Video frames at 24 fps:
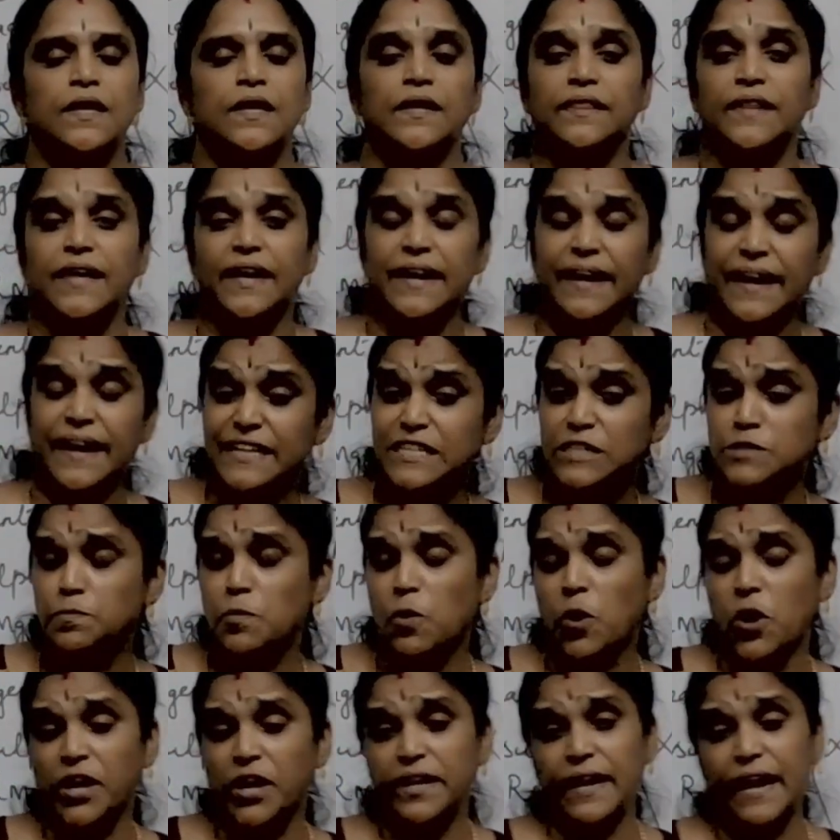The next
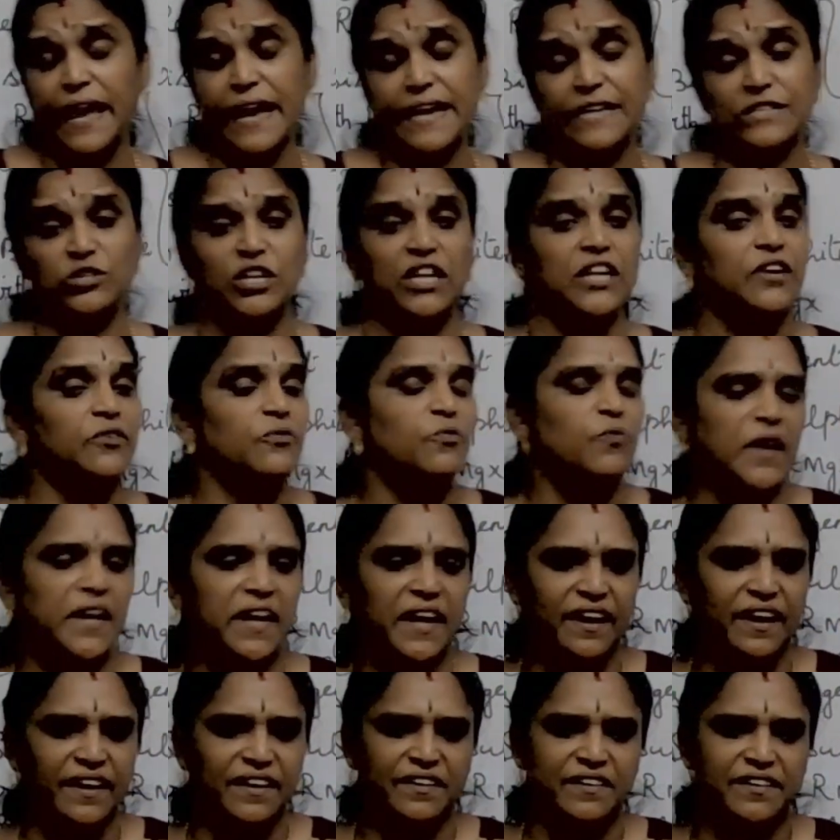point actually very
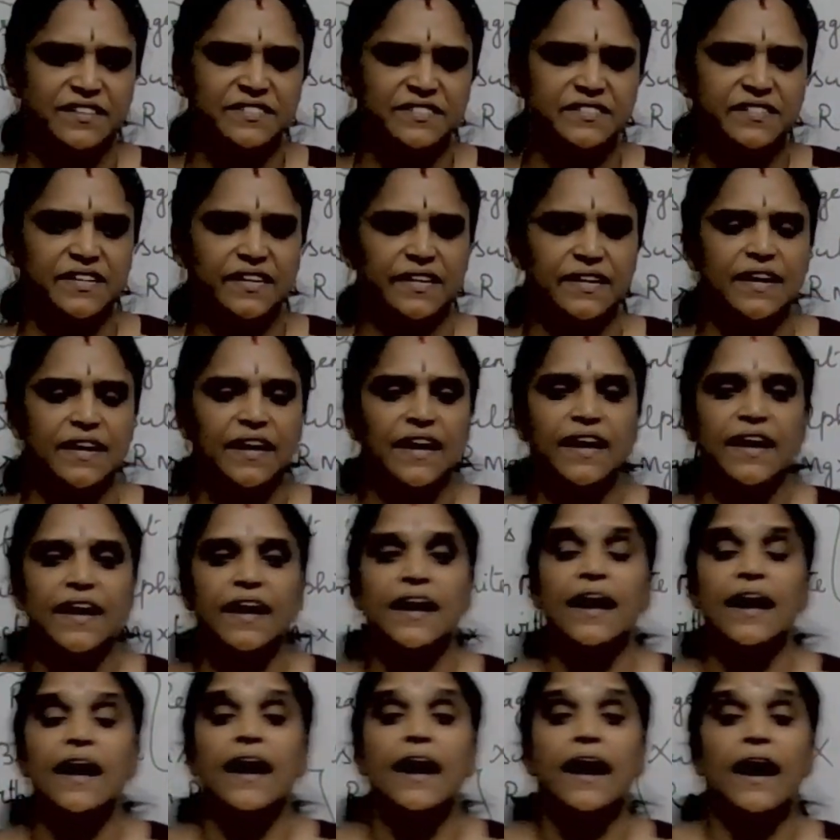interesting.
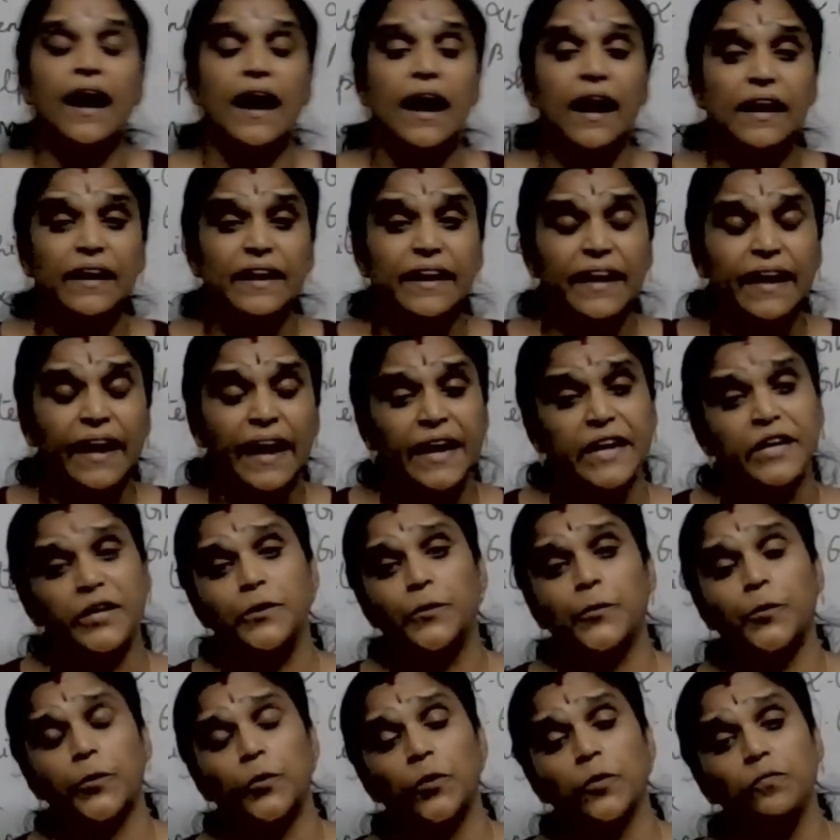Aldehyde
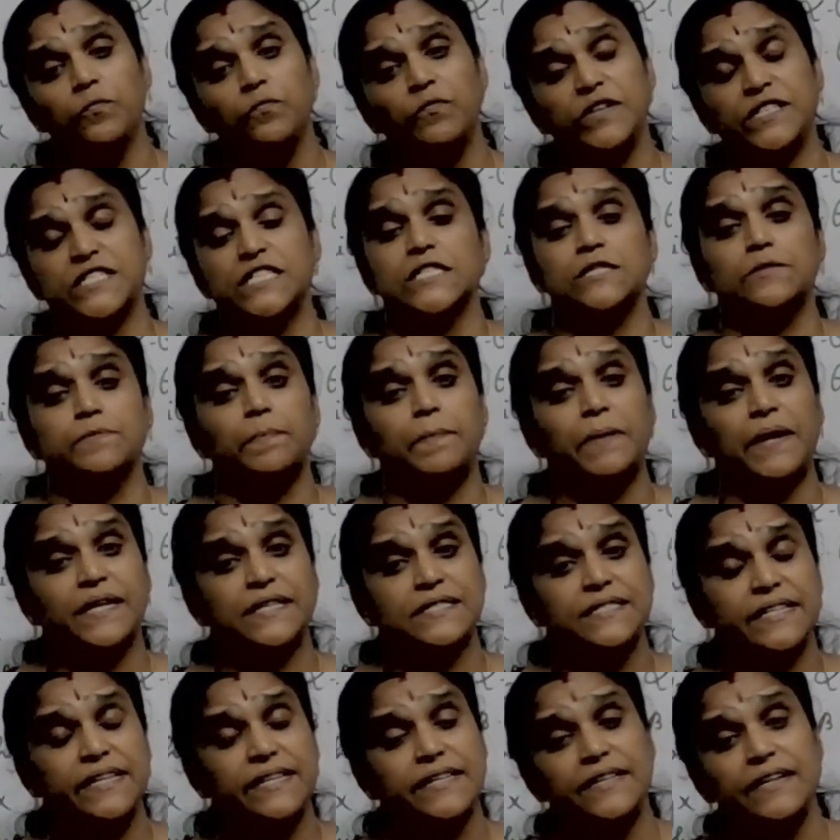group which is
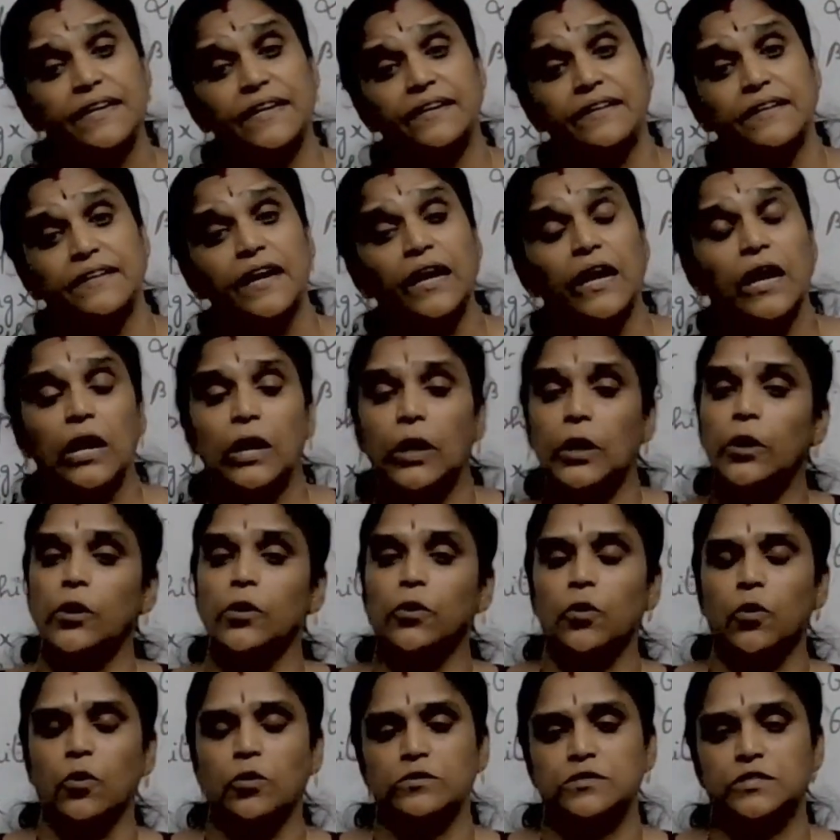present in the
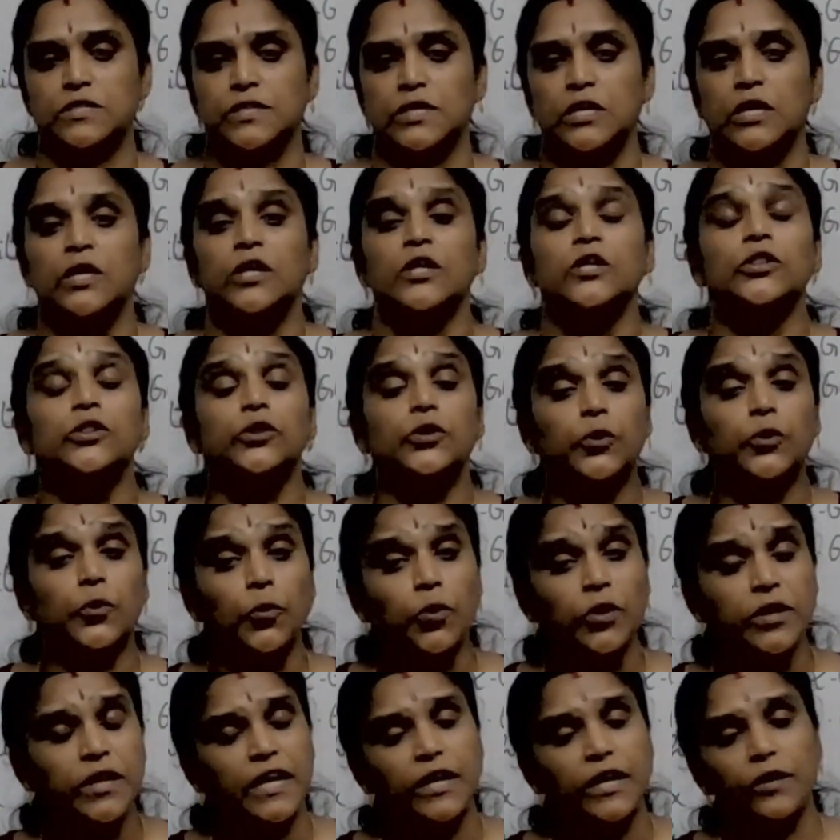glucose. Through
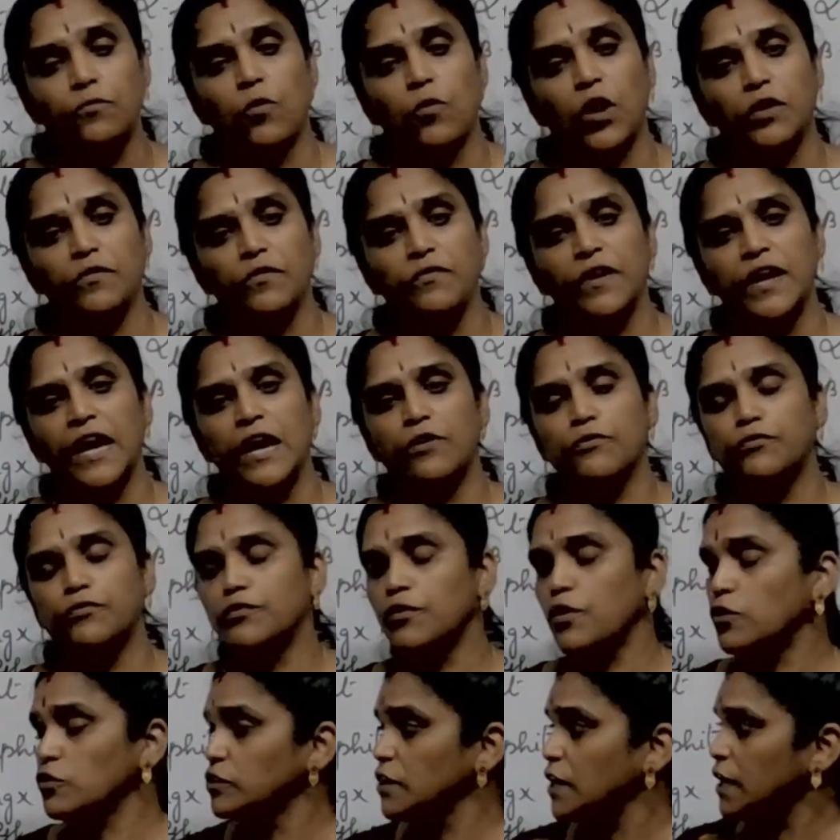that, what we have
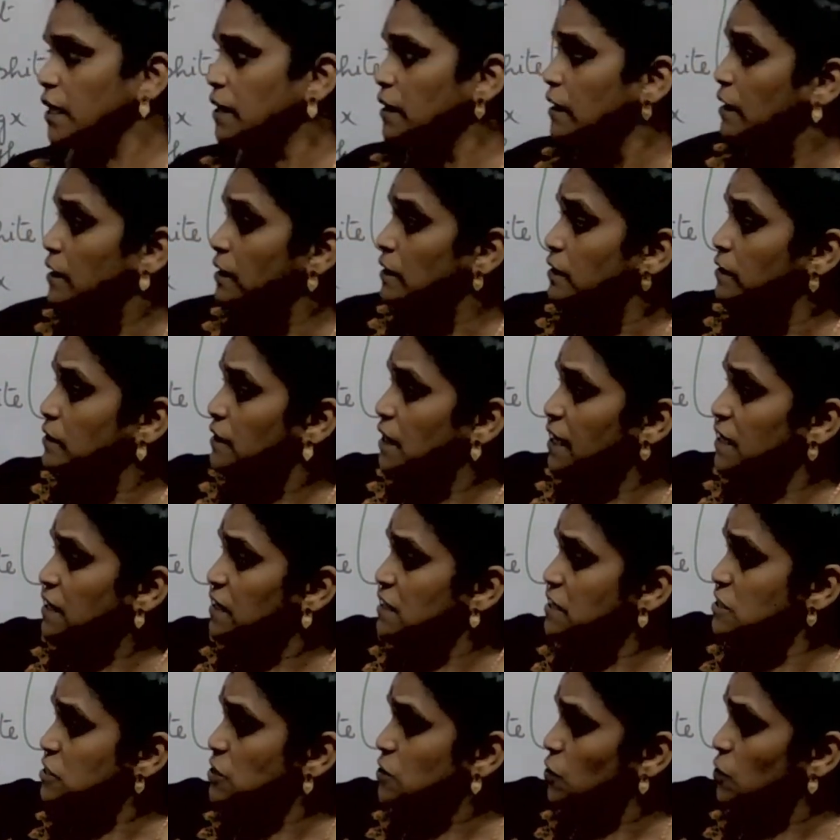found that
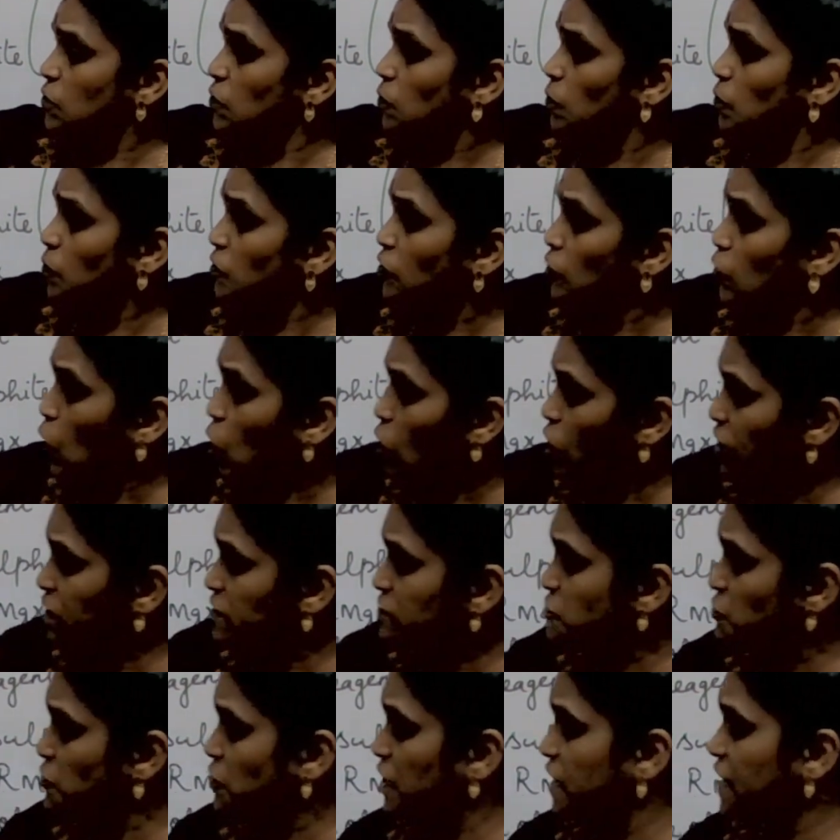is through
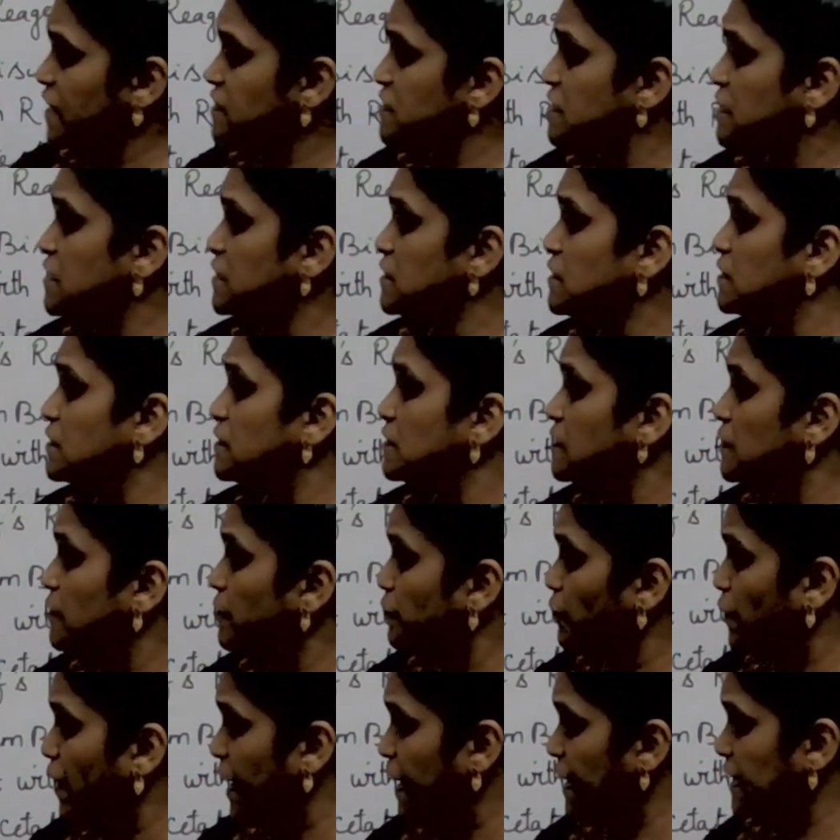tolerance reagent,
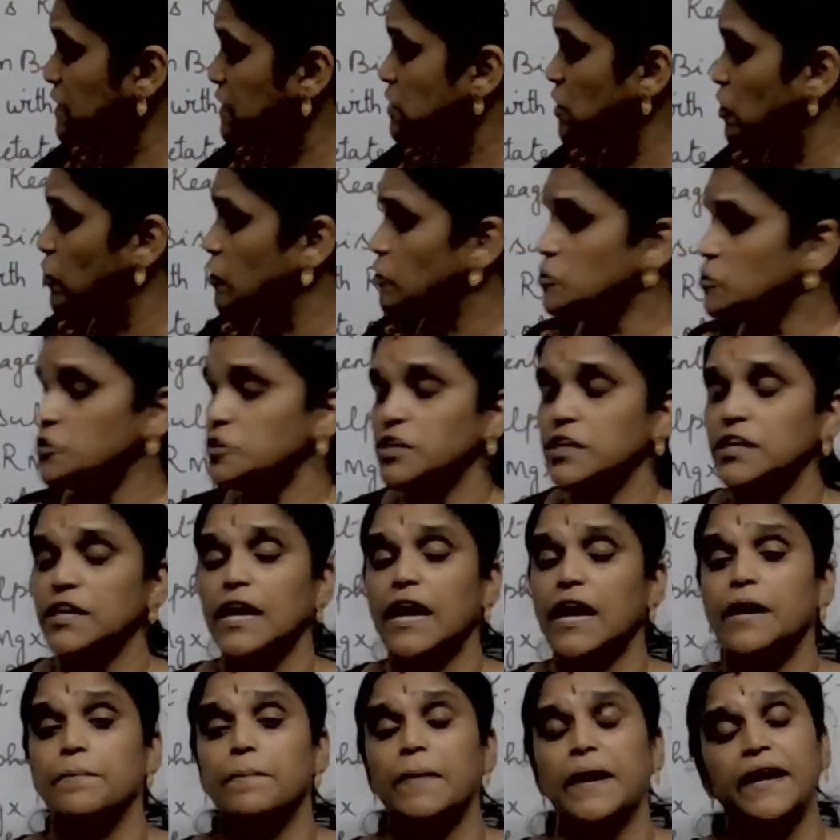Fehling solution,
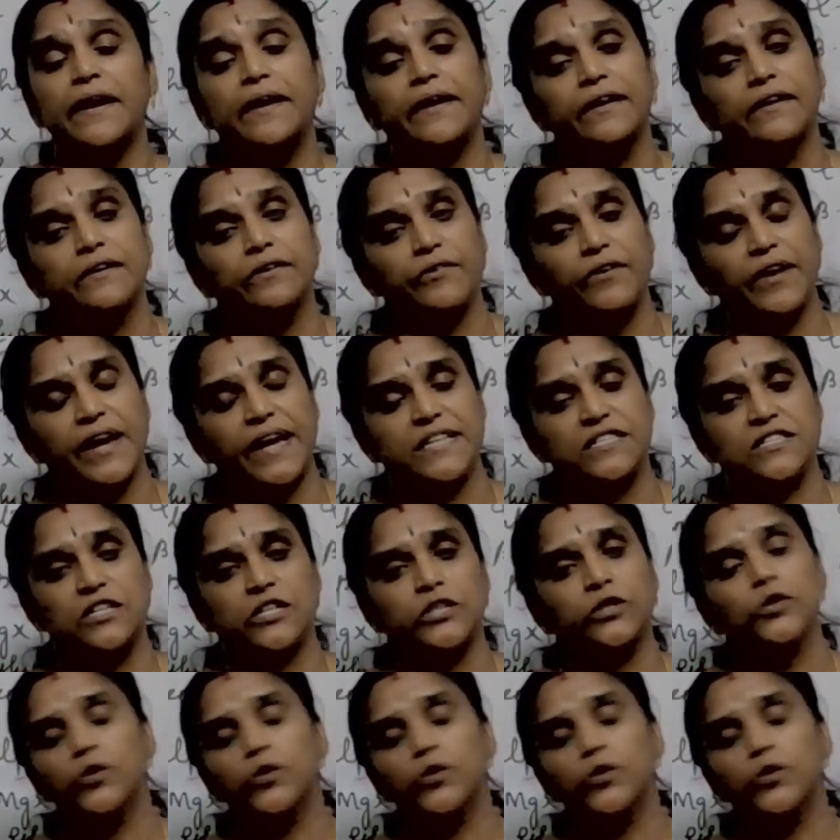and Benedict reagent.